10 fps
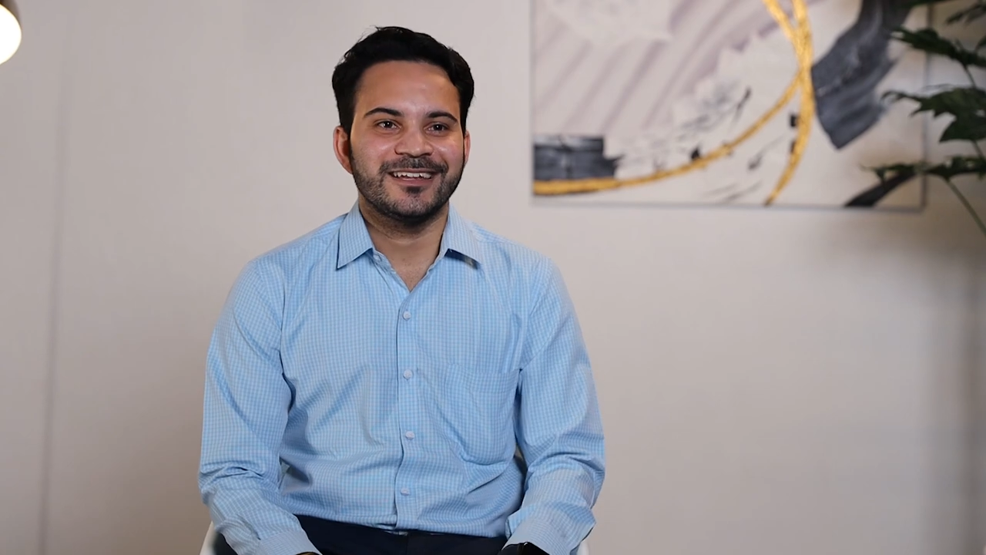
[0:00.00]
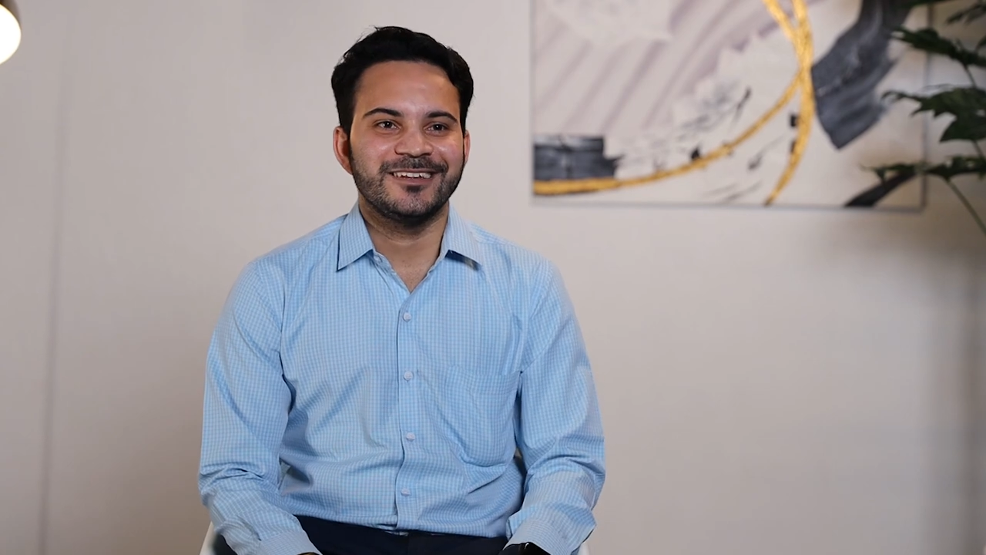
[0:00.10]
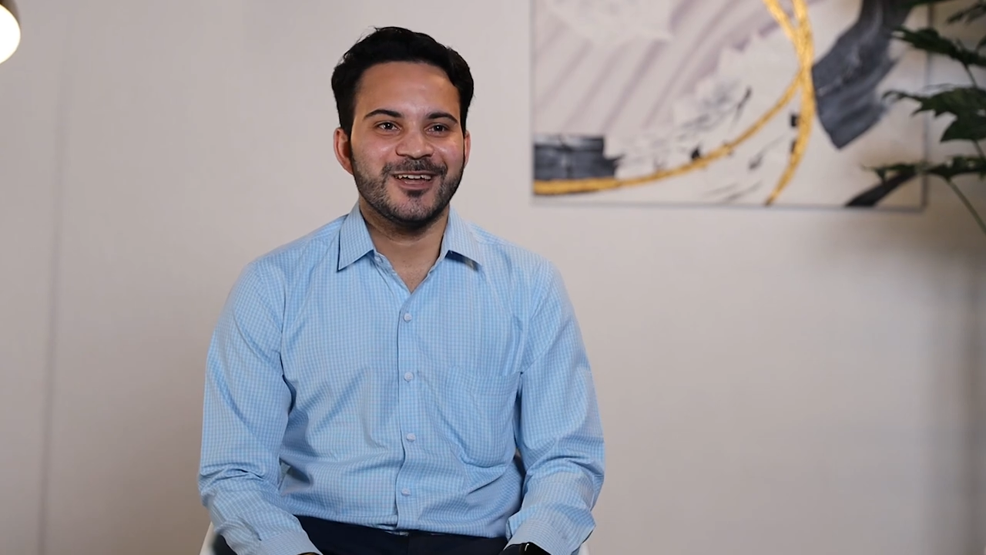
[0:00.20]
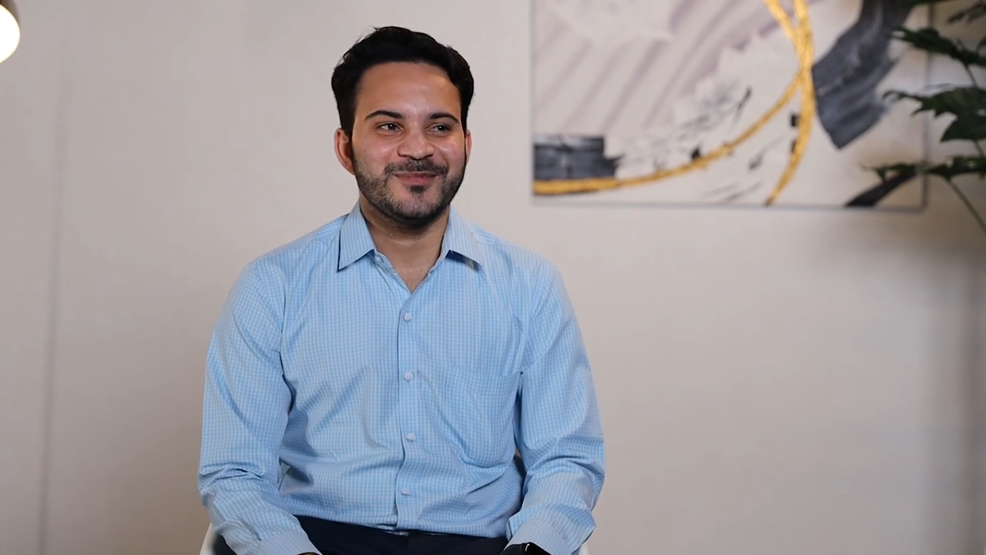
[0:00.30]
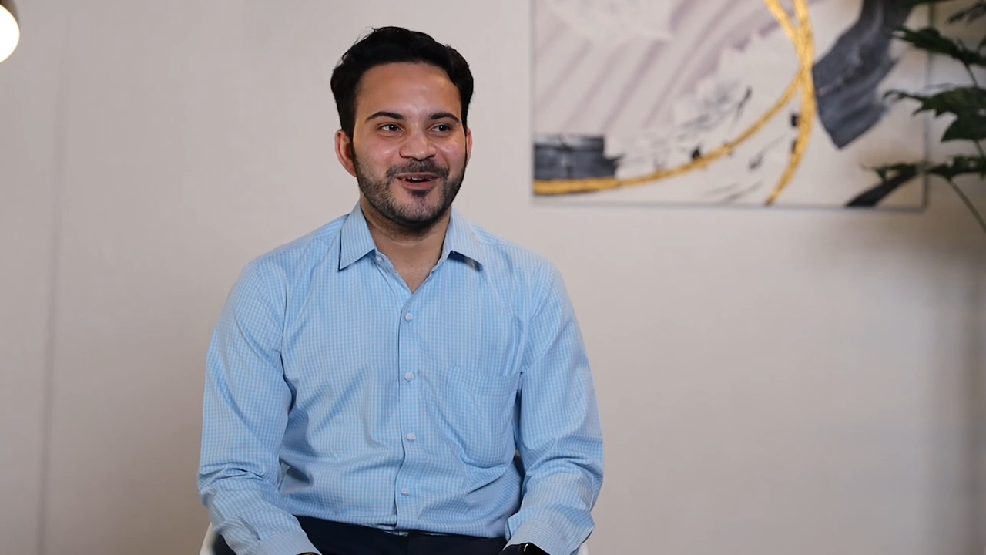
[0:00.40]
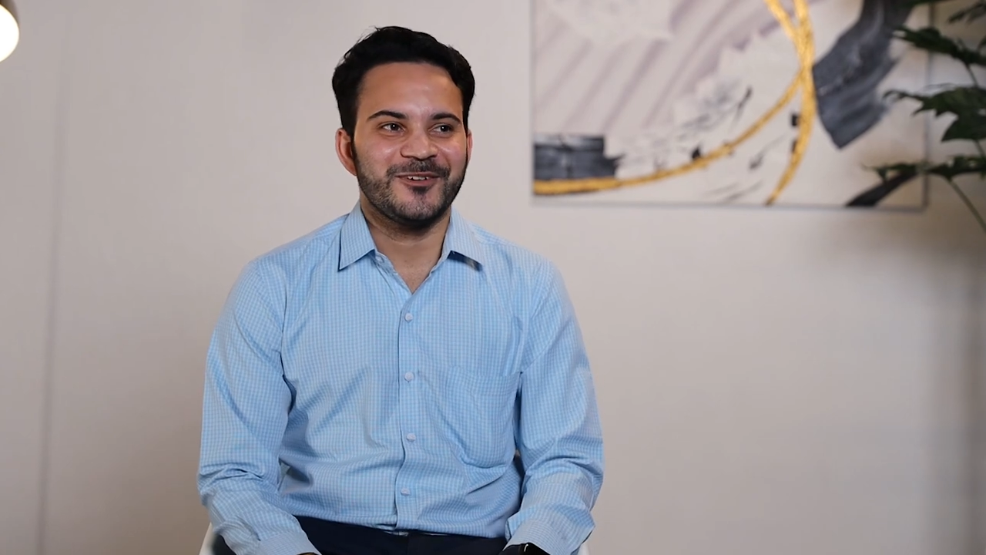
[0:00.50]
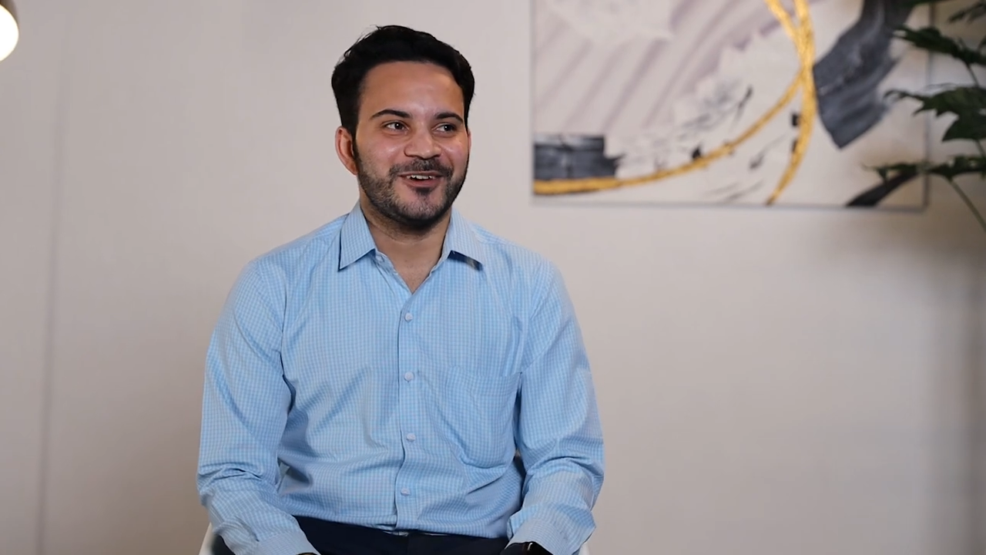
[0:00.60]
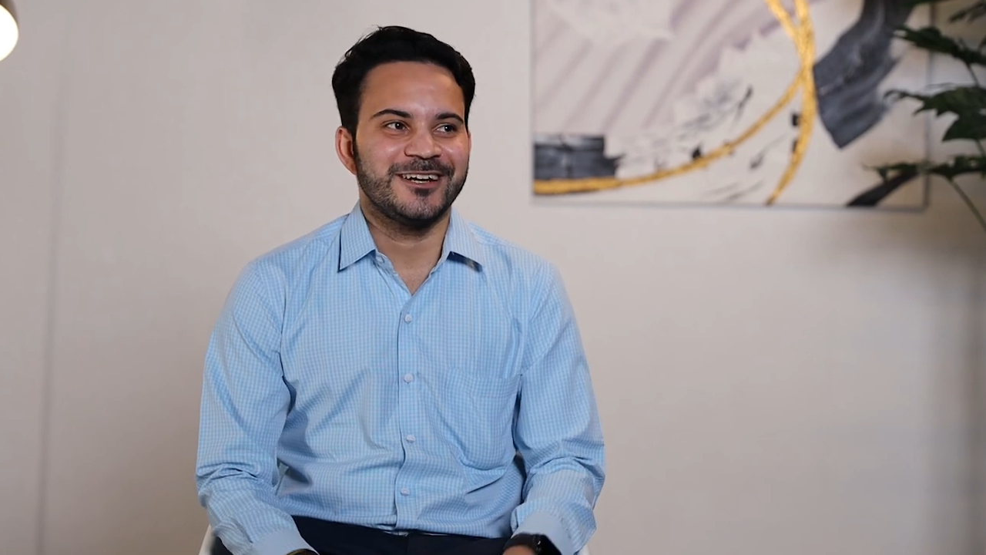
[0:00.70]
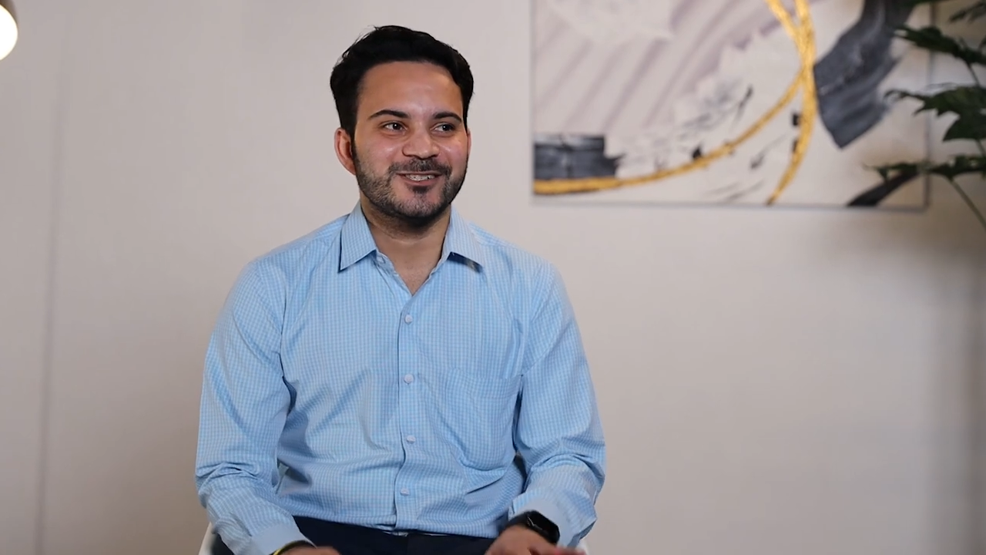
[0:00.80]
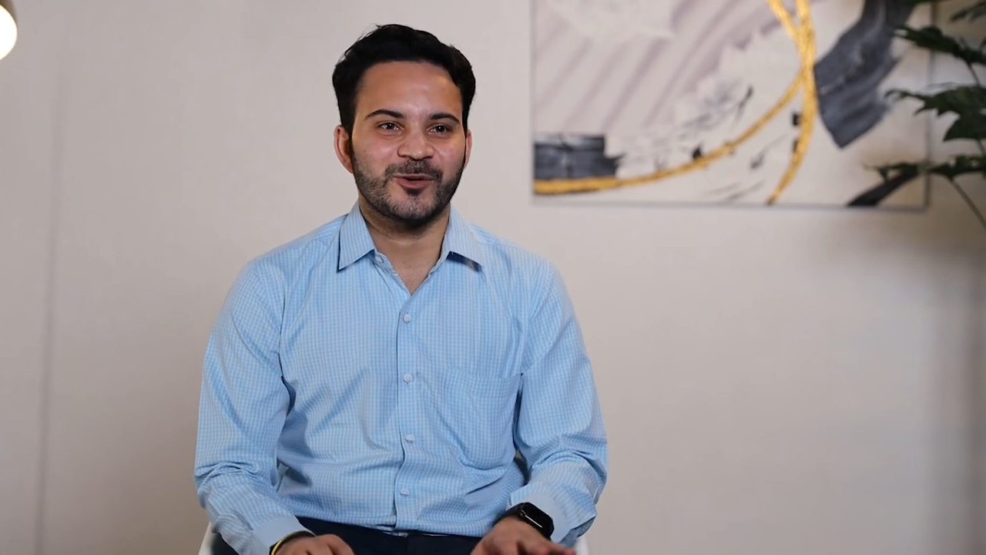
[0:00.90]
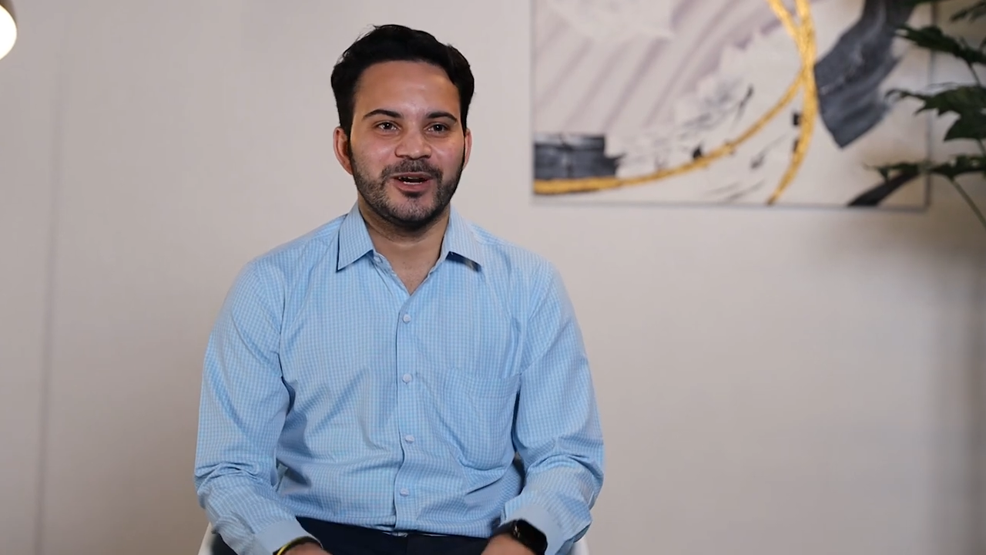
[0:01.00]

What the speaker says: then my friends